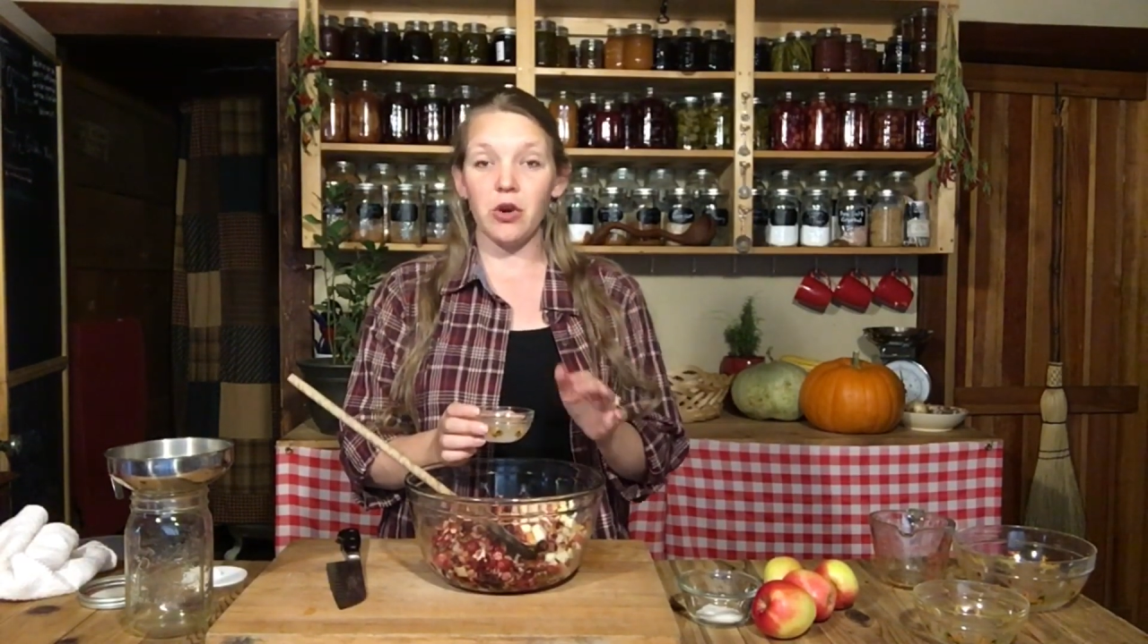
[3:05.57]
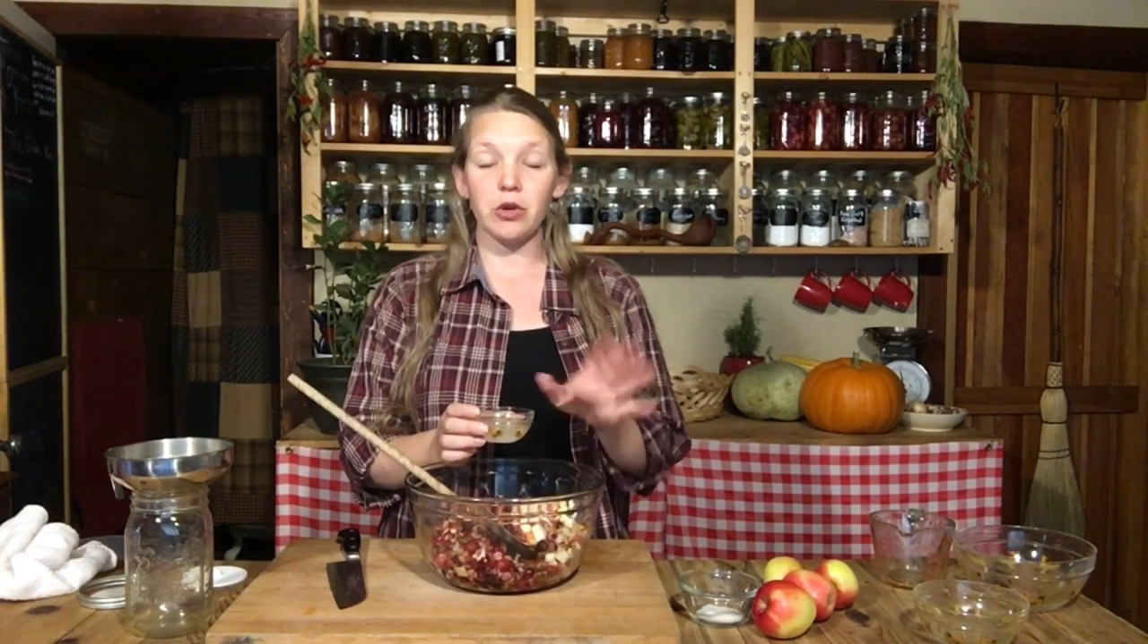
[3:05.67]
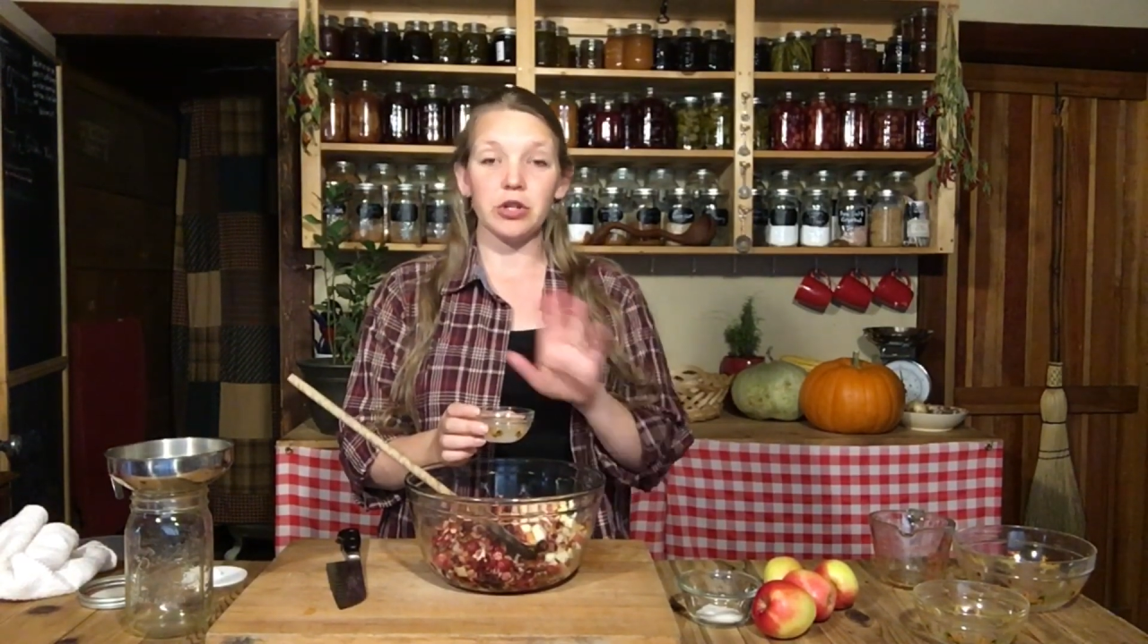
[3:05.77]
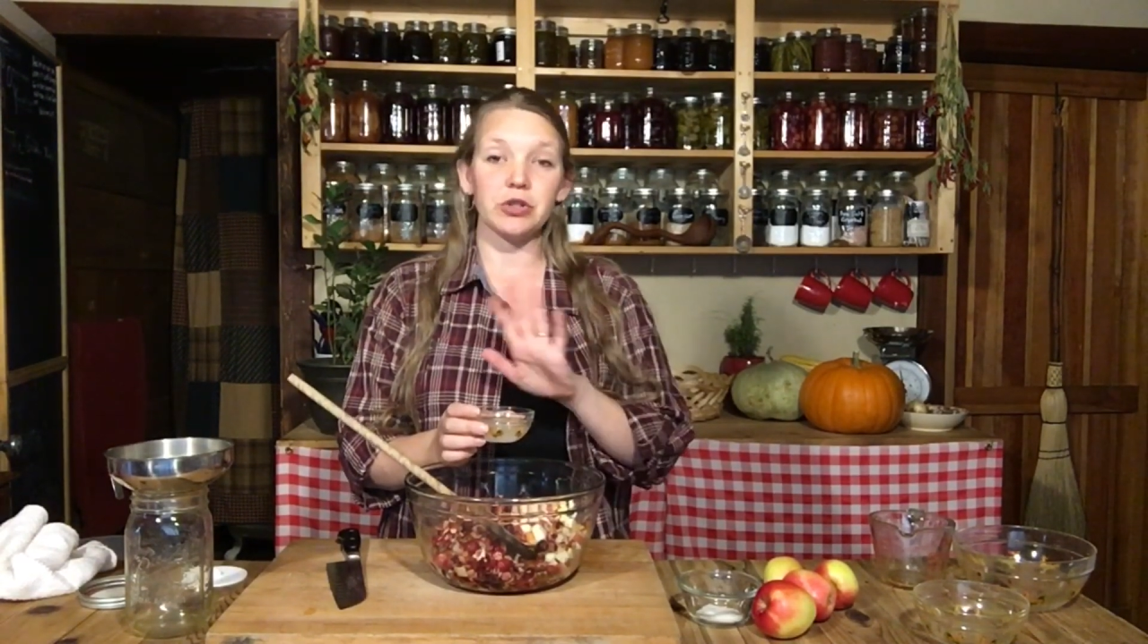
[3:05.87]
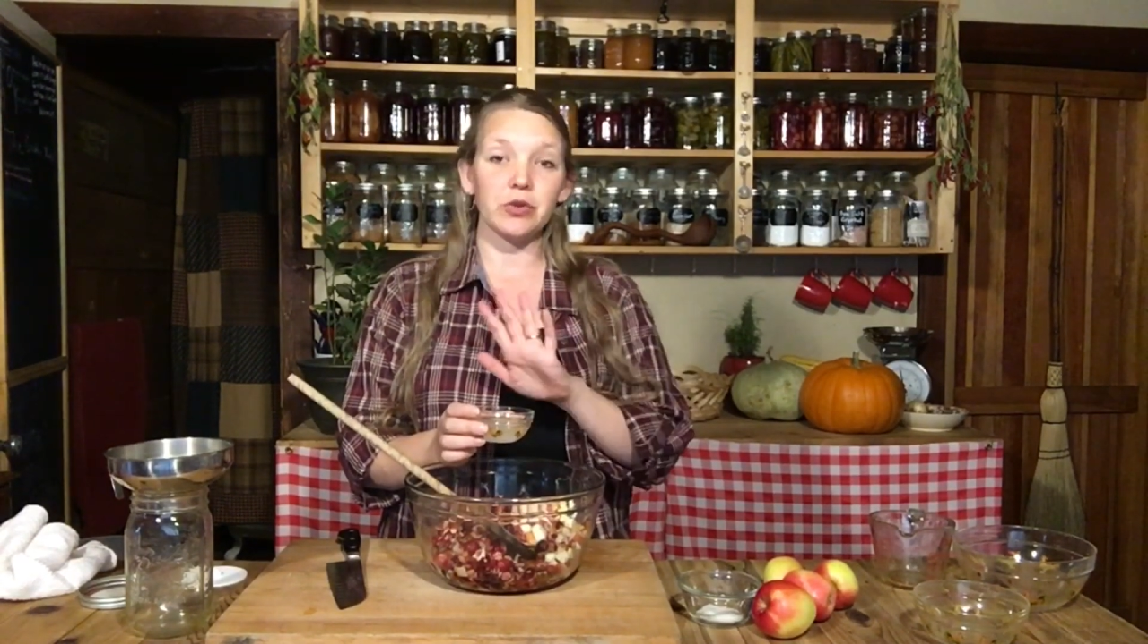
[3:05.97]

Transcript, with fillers: yogurt,